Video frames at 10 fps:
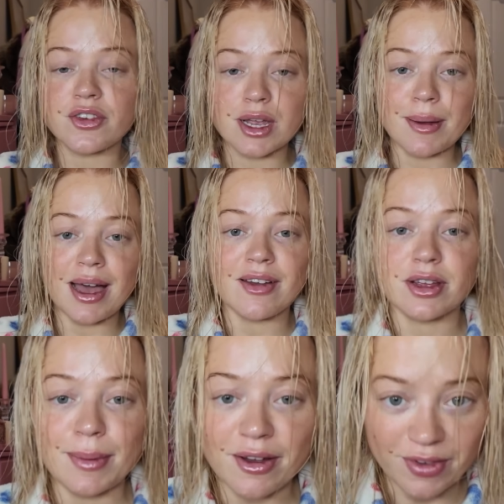thing about
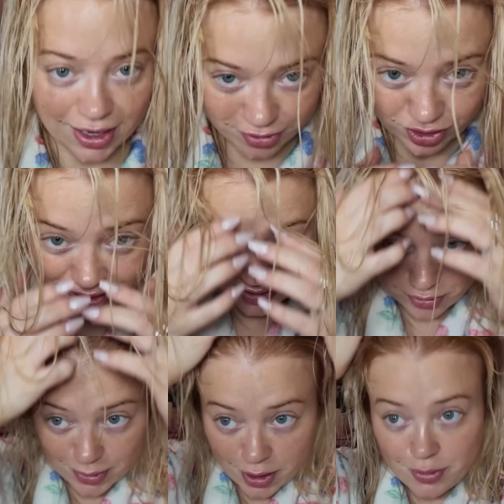having about 5 strands
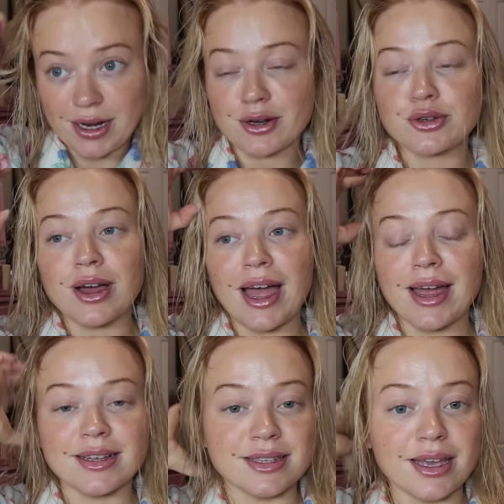of my own natural hair
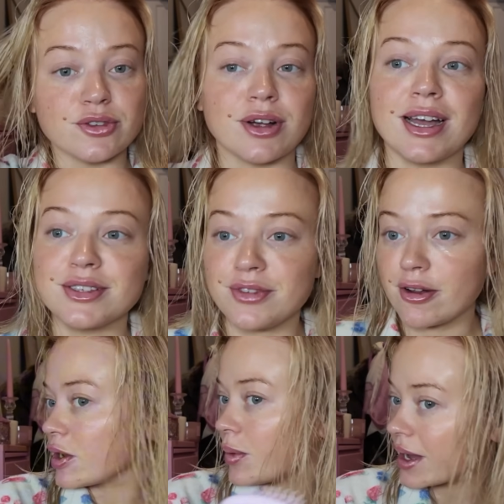is that it dries
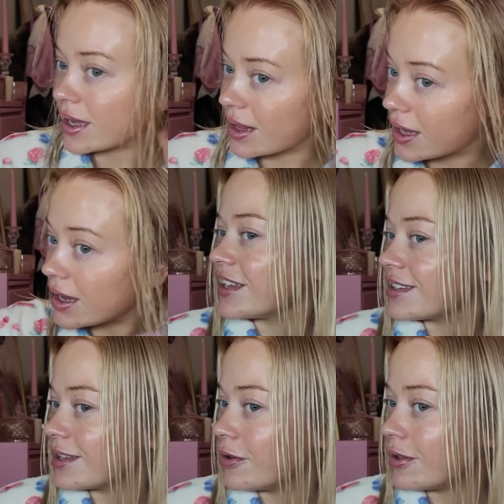very quickly.
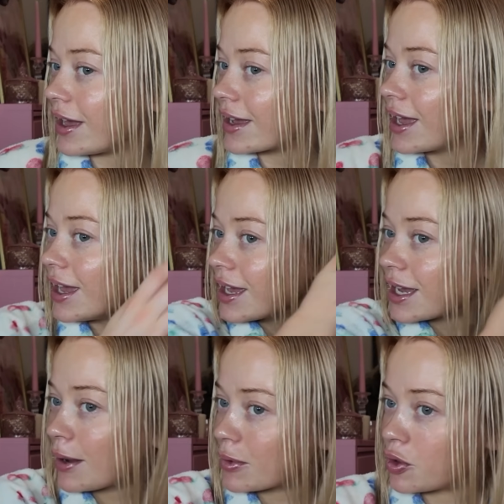These little like
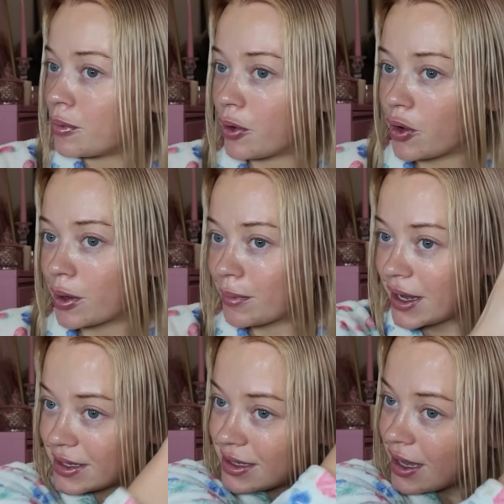chemical broken
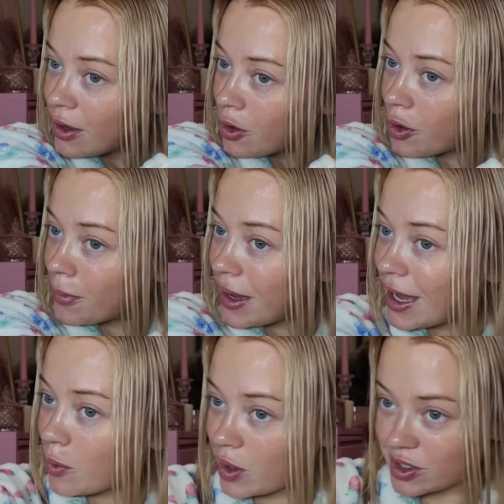bits up
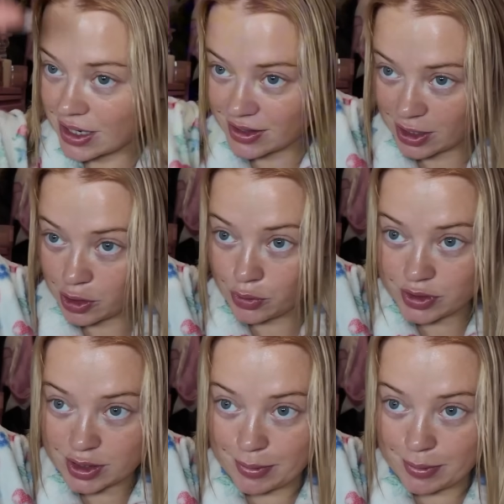here, which they used to